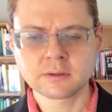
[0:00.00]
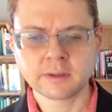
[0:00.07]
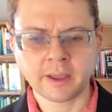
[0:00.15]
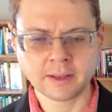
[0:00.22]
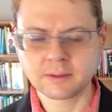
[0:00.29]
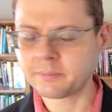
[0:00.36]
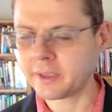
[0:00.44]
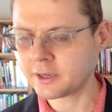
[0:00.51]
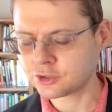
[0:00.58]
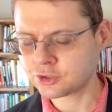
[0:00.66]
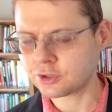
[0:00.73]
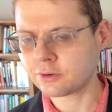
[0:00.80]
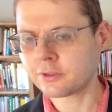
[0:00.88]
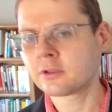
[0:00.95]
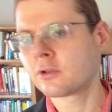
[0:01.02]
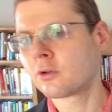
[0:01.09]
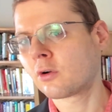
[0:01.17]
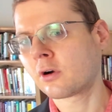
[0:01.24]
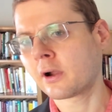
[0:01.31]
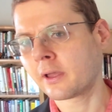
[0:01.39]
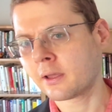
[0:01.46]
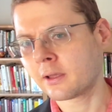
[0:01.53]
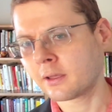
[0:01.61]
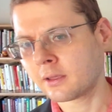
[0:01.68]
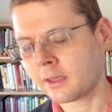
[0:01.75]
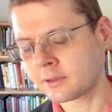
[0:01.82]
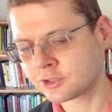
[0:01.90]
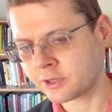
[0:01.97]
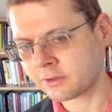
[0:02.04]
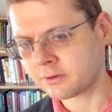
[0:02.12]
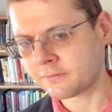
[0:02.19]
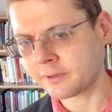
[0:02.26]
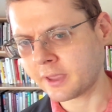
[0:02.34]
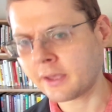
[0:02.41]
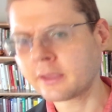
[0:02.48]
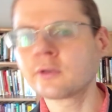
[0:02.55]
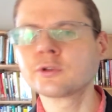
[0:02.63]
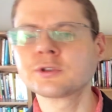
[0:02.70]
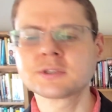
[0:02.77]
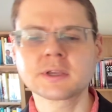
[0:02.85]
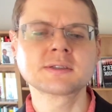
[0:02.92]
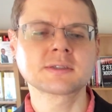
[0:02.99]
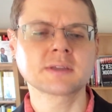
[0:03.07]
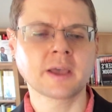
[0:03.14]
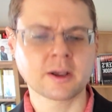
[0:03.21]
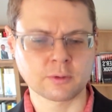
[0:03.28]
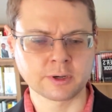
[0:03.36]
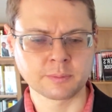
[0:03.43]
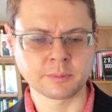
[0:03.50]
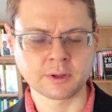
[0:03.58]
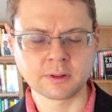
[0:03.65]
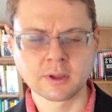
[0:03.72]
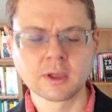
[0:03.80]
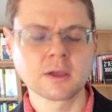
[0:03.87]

and make sure that your generative AI use is equitable